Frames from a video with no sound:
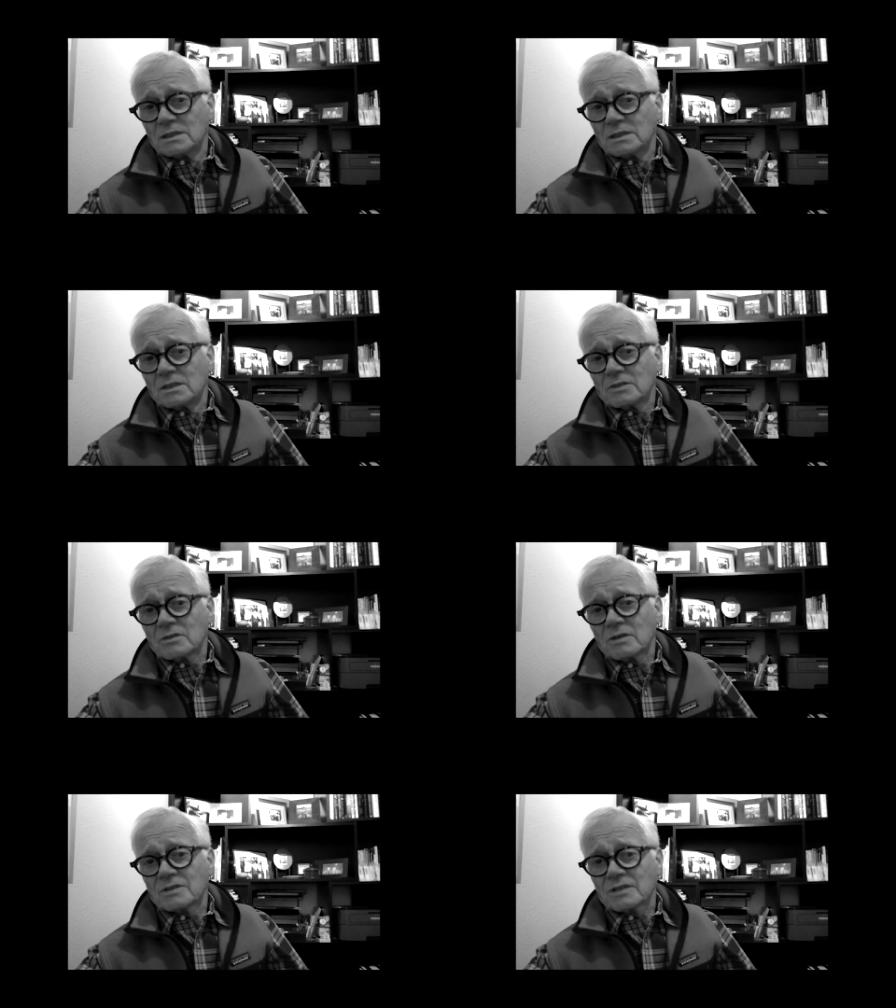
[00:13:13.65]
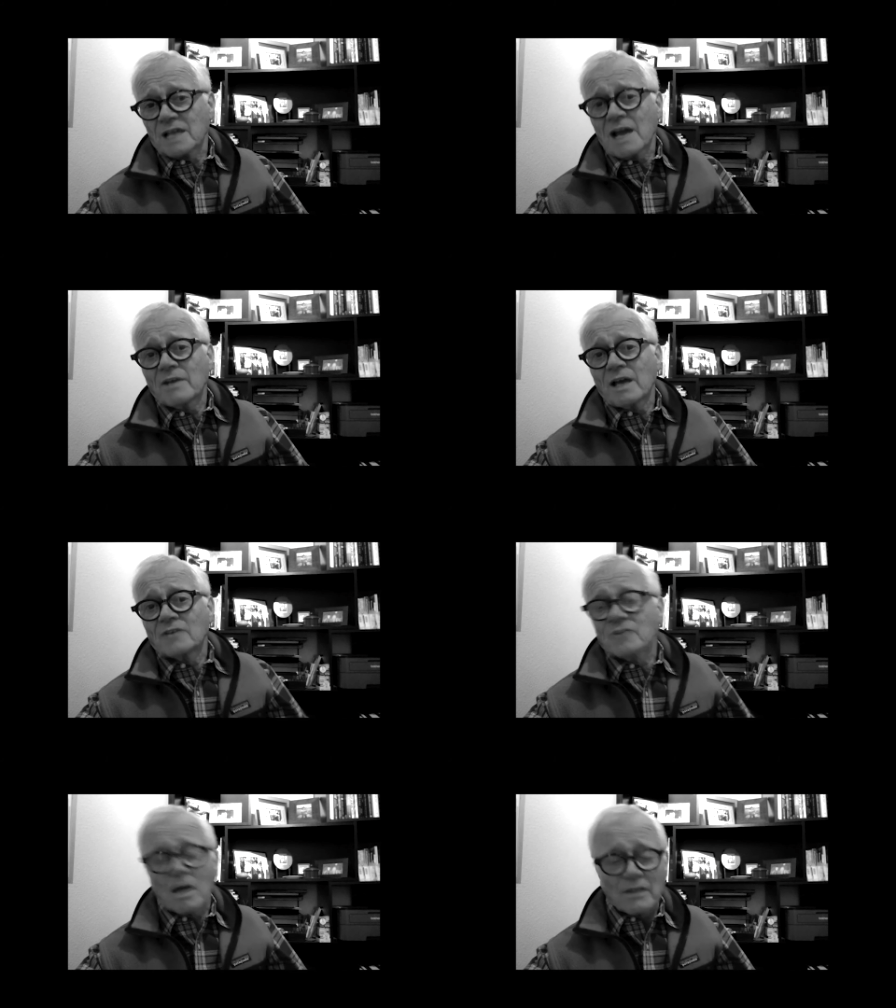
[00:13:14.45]
Right. So I slammed. I
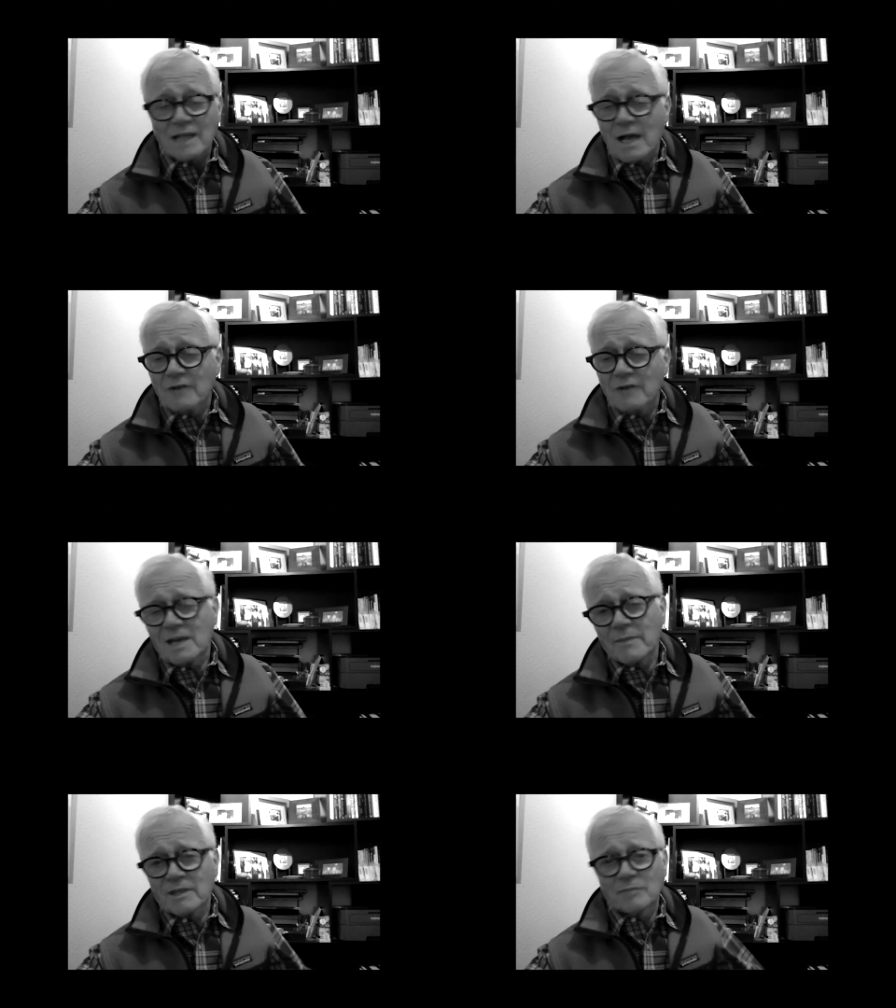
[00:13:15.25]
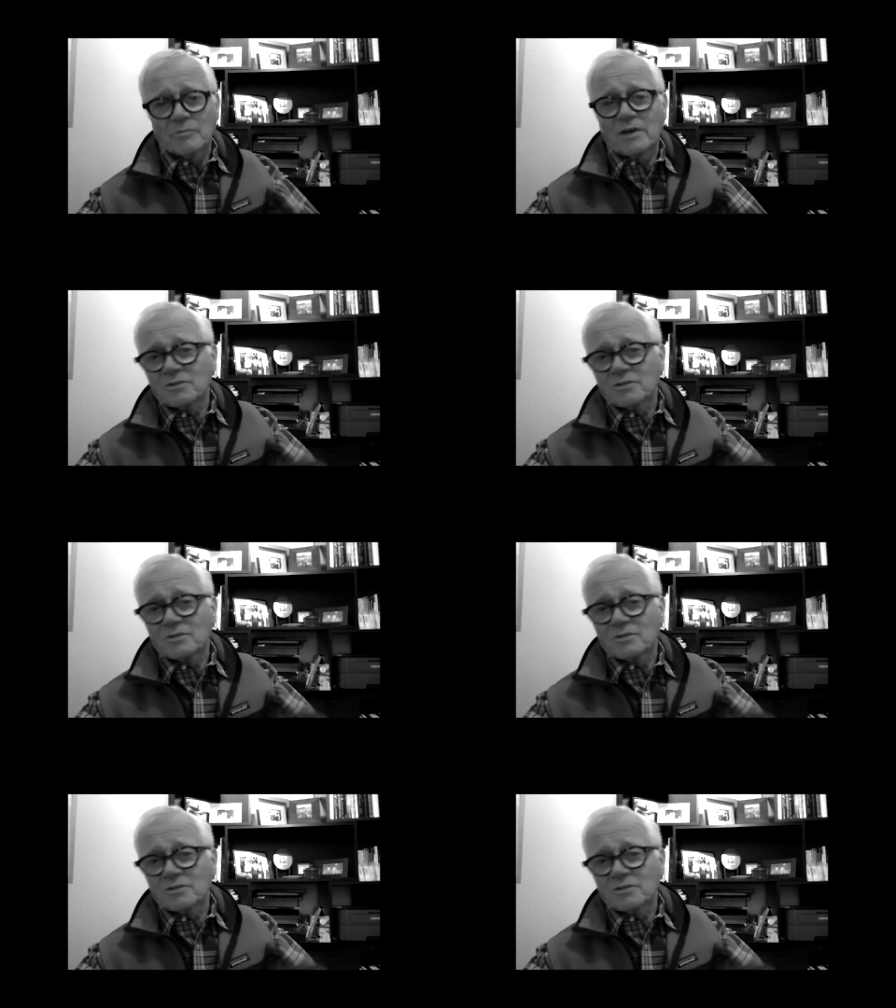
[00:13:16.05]
saw the clouds, slammed on the brakes,